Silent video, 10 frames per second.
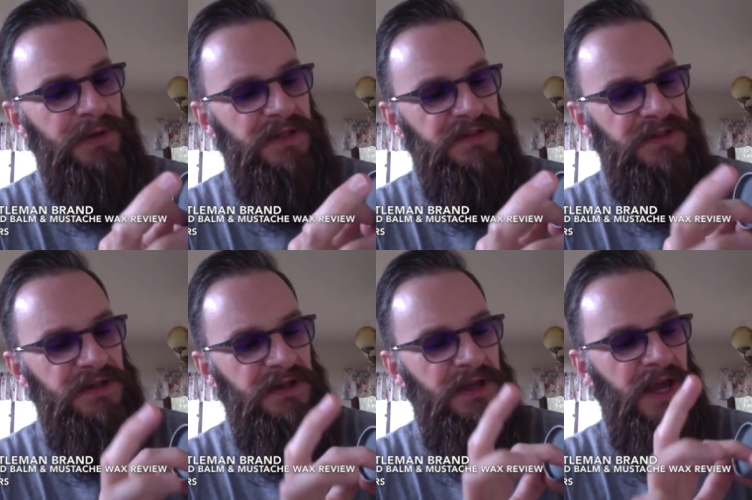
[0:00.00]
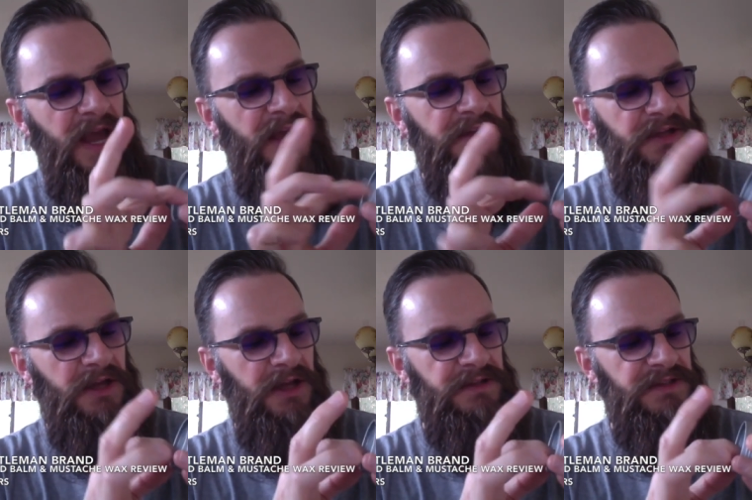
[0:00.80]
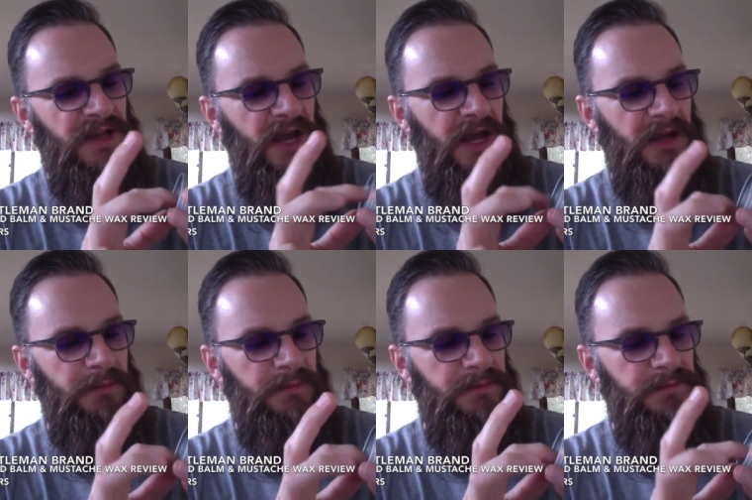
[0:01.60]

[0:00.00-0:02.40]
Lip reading: bit at a time,